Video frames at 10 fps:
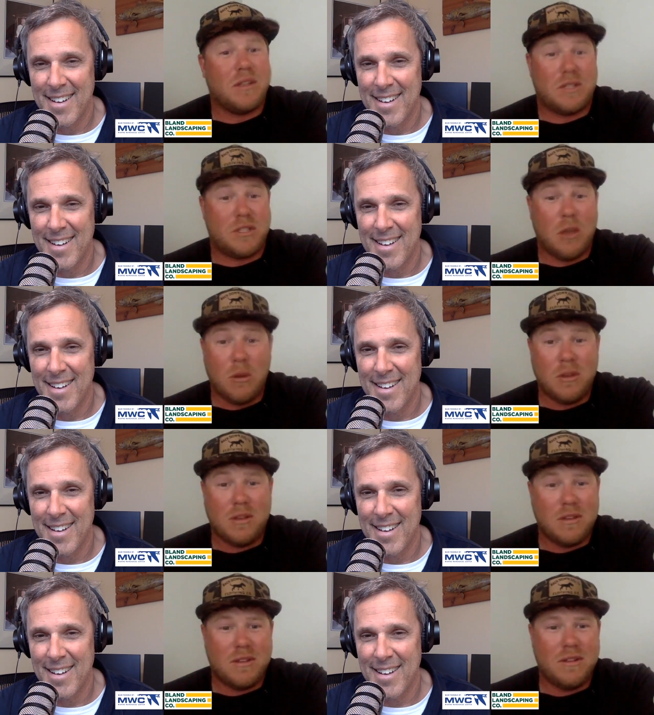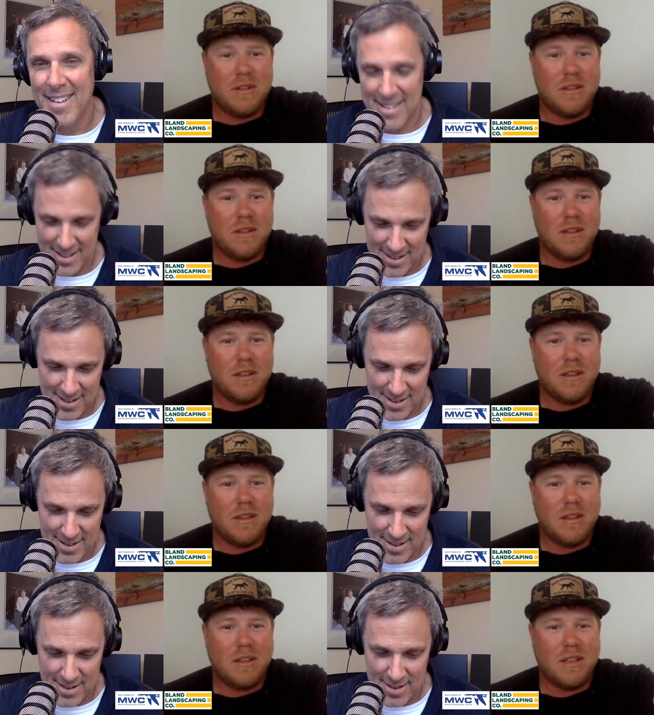Speaker 1: soak.
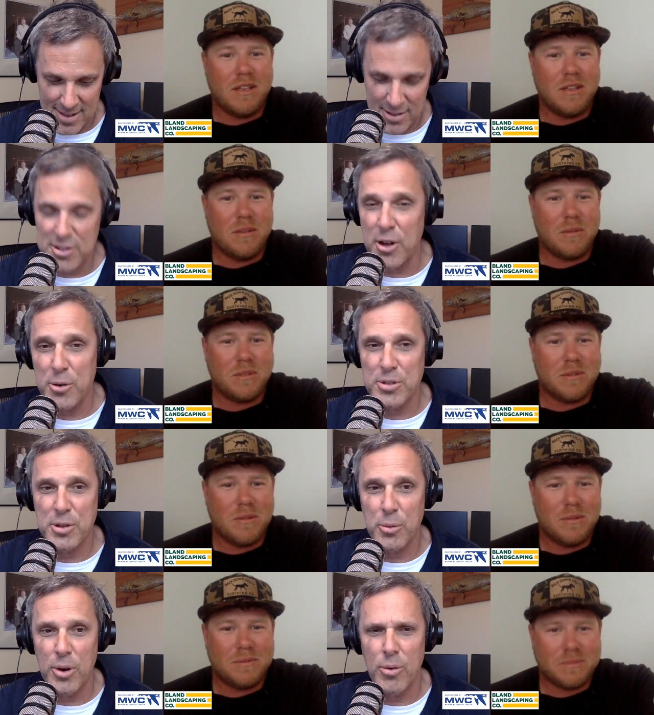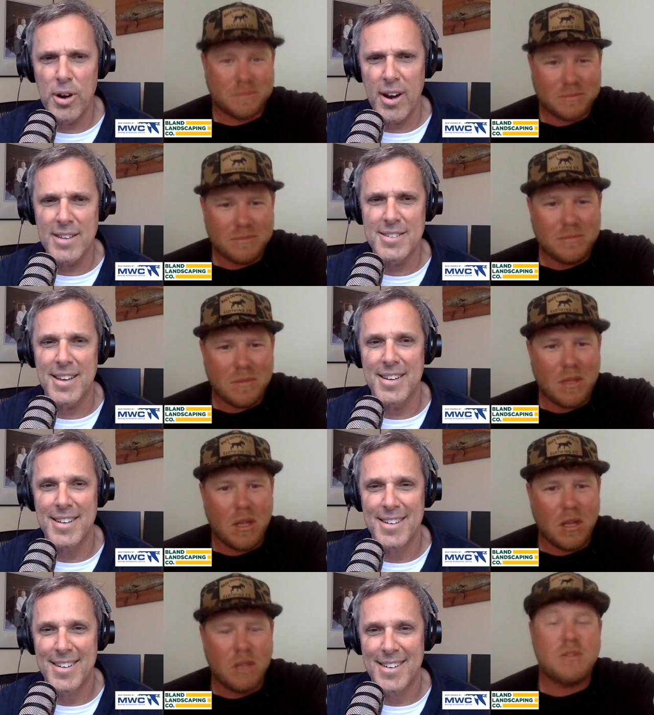
Speaker 2: Soak was the. What did I say?
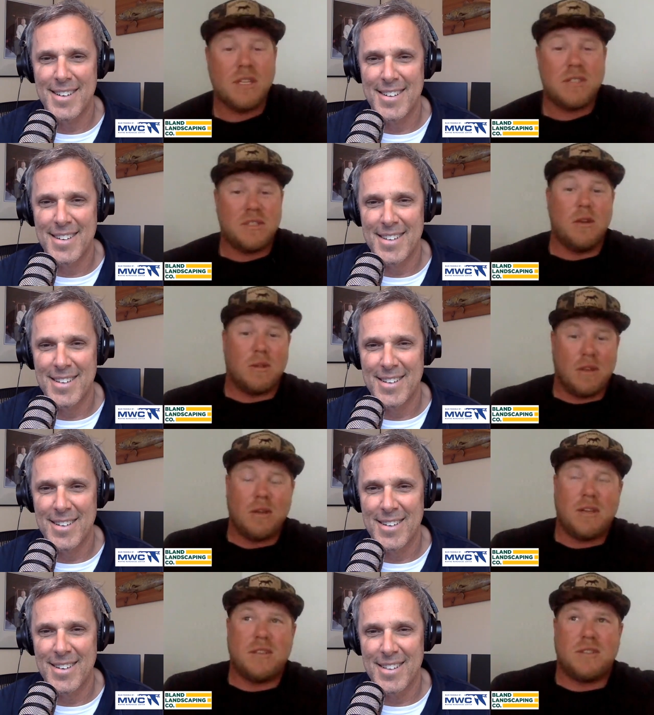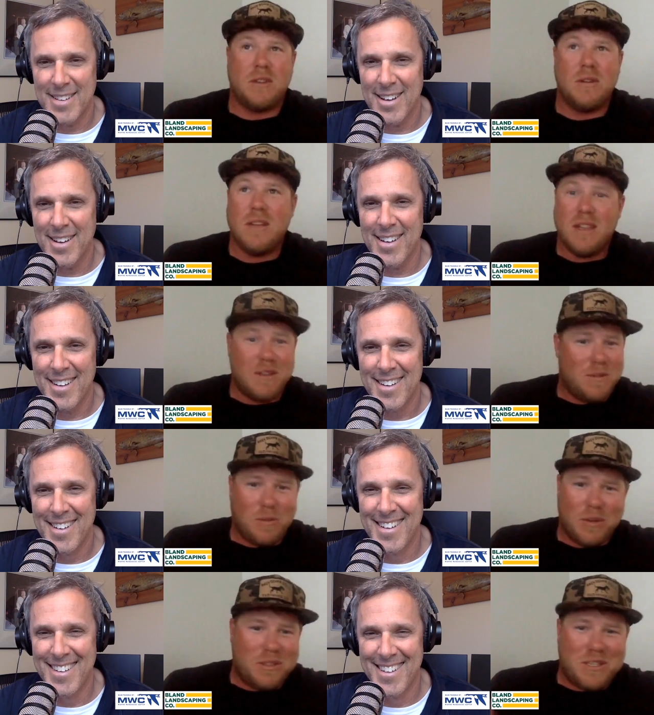
Speaker 1: You said soak. Okay, so
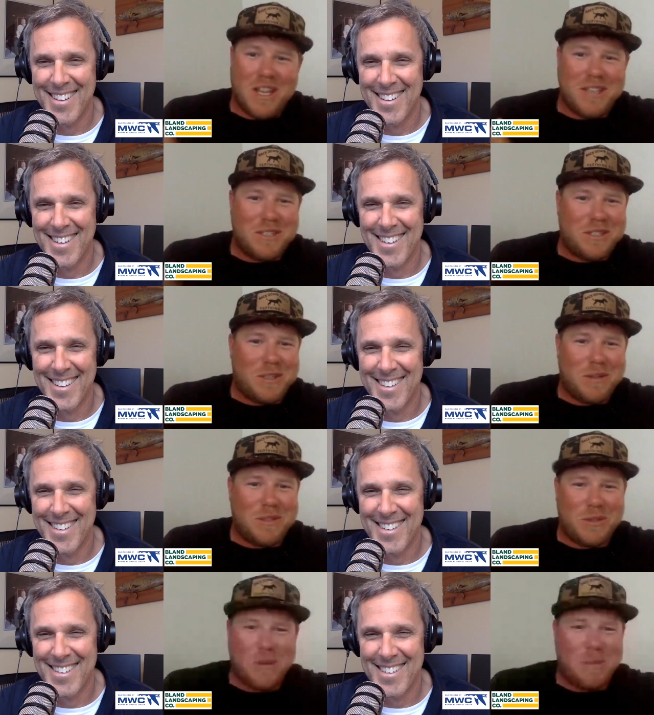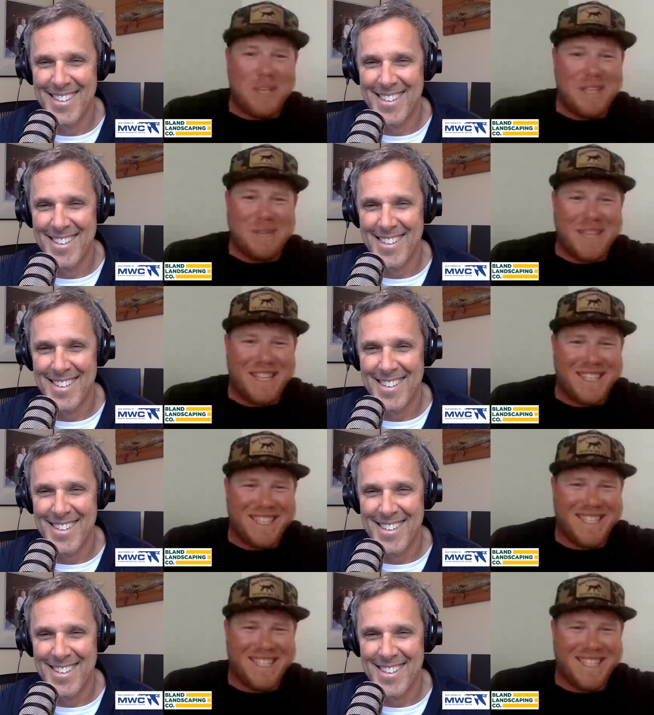we're change it to to a P, man.